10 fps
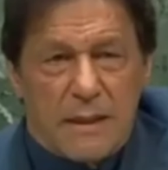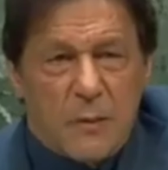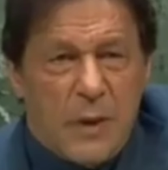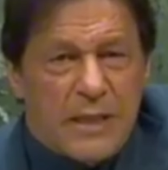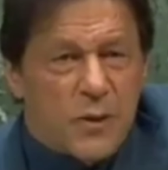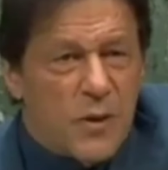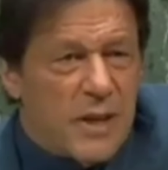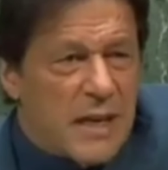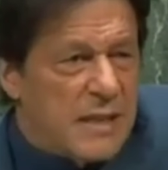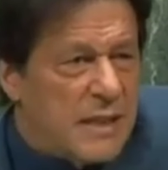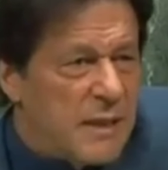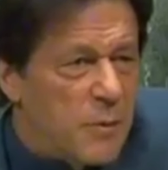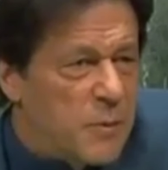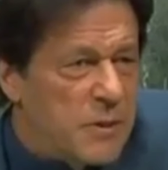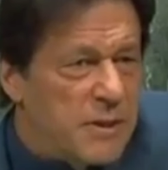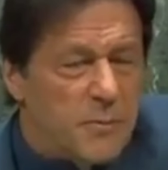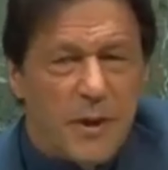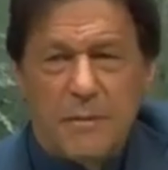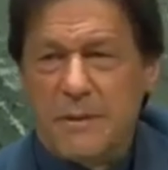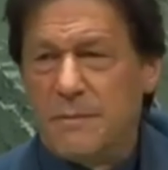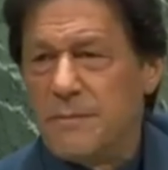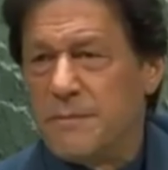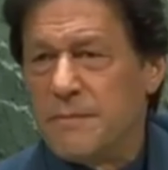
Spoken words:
The West couldn't understand what was the problem.